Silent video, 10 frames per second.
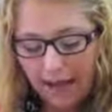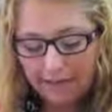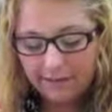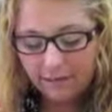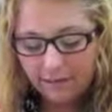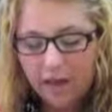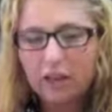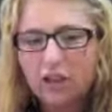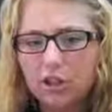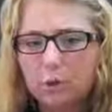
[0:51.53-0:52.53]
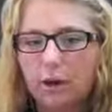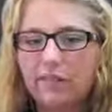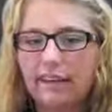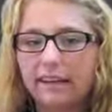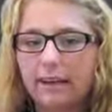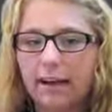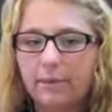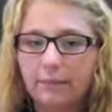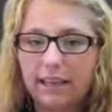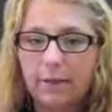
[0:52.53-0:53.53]
and these were actually
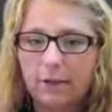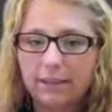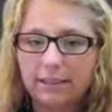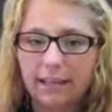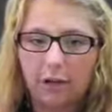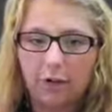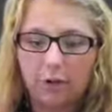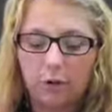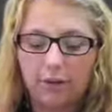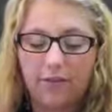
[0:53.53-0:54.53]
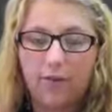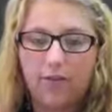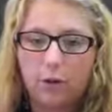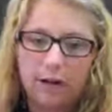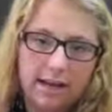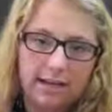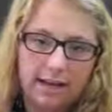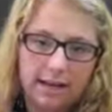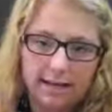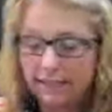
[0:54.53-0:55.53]
$12.99 but they were on sale for
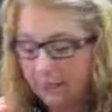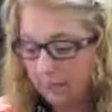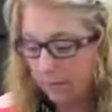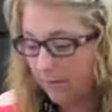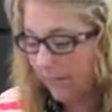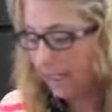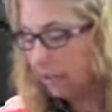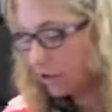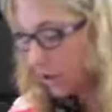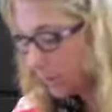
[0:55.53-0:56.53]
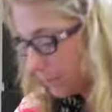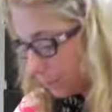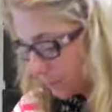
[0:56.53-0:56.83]
$4.99 each.